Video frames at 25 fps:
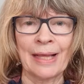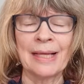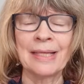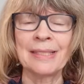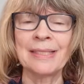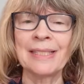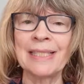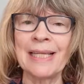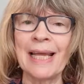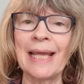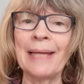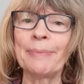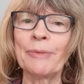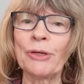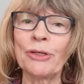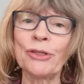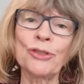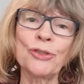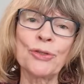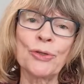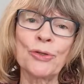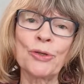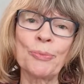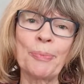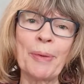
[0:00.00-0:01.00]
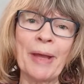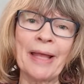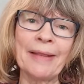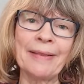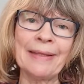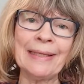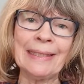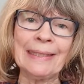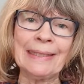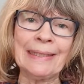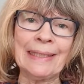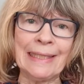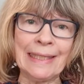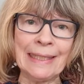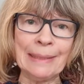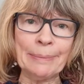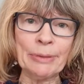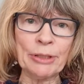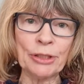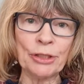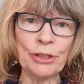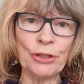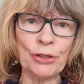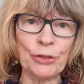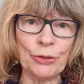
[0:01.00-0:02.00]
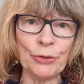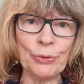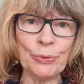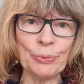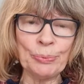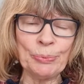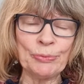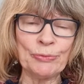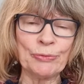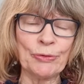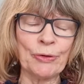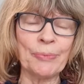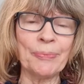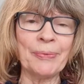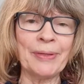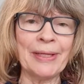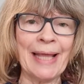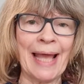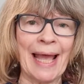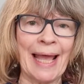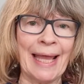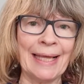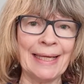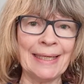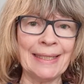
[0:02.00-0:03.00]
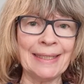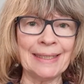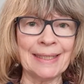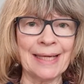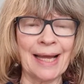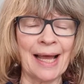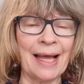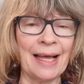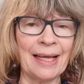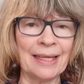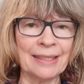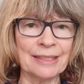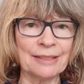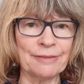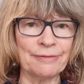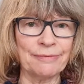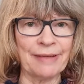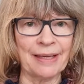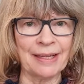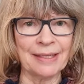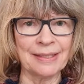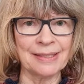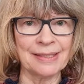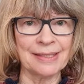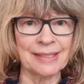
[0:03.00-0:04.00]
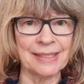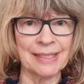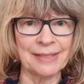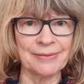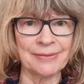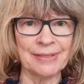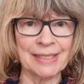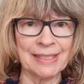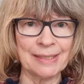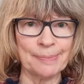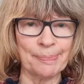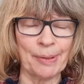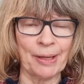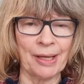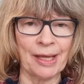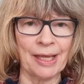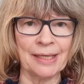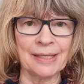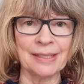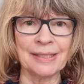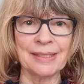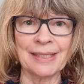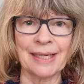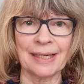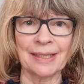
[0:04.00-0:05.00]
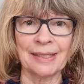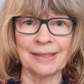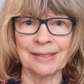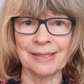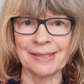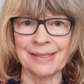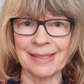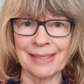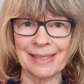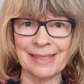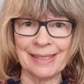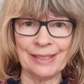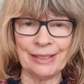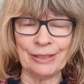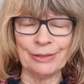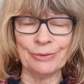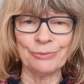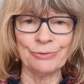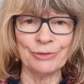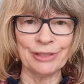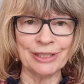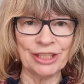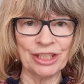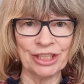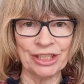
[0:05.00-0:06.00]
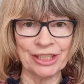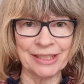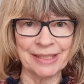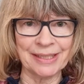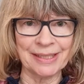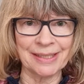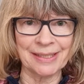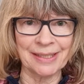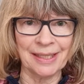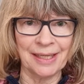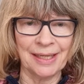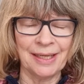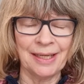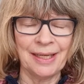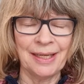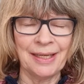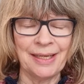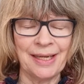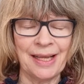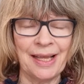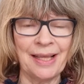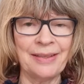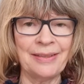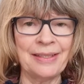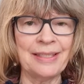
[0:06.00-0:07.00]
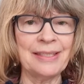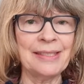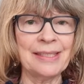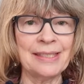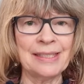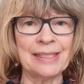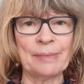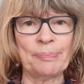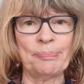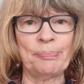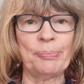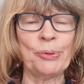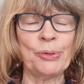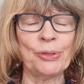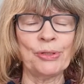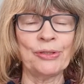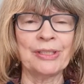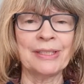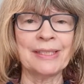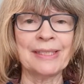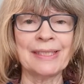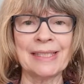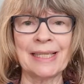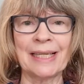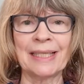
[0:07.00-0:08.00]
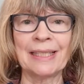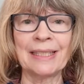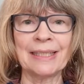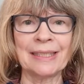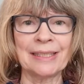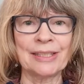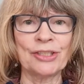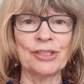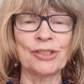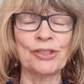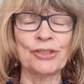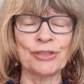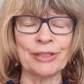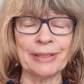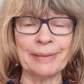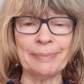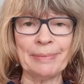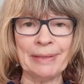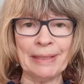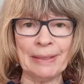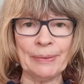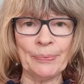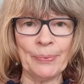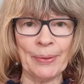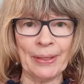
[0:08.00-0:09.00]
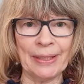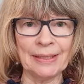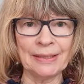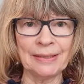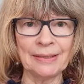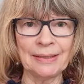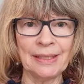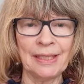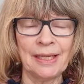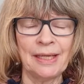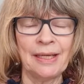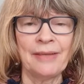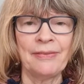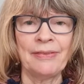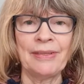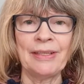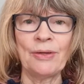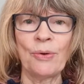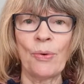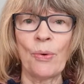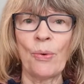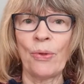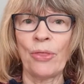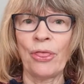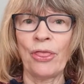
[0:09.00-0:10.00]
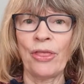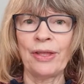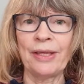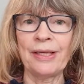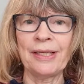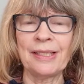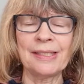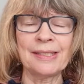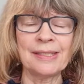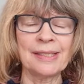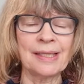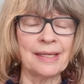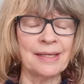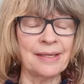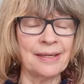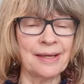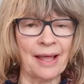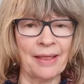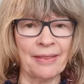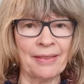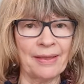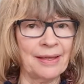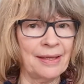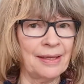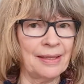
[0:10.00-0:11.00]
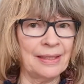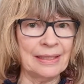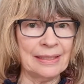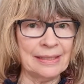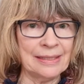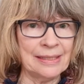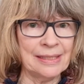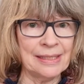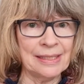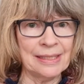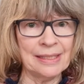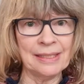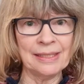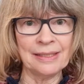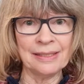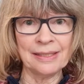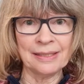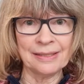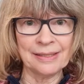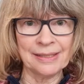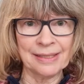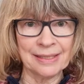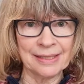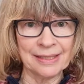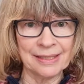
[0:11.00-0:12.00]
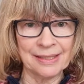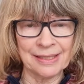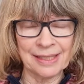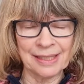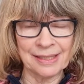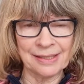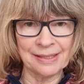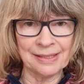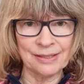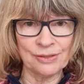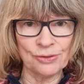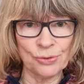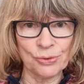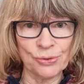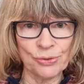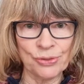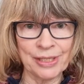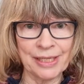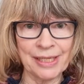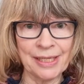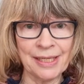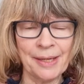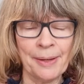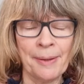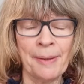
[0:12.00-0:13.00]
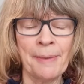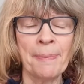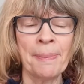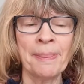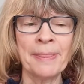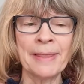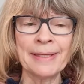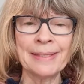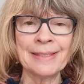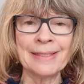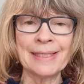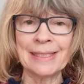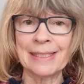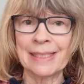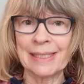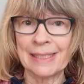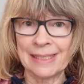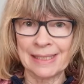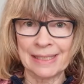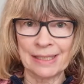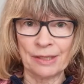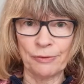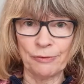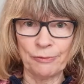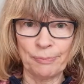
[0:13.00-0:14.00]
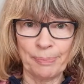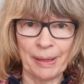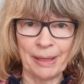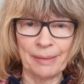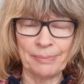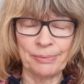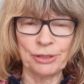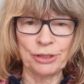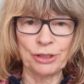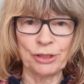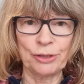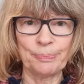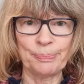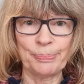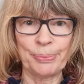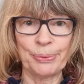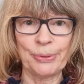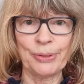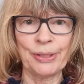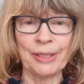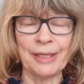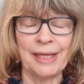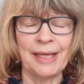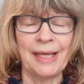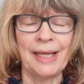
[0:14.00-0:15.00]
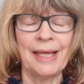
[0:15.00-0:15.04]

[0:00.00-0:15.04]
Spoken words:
Today I'm going to talk about the Enigma Cube from the Alien Artifact series by Douglas E. Richards. Now, this is a book that's done extremely well. The author is another indie success story. This is a self-published book.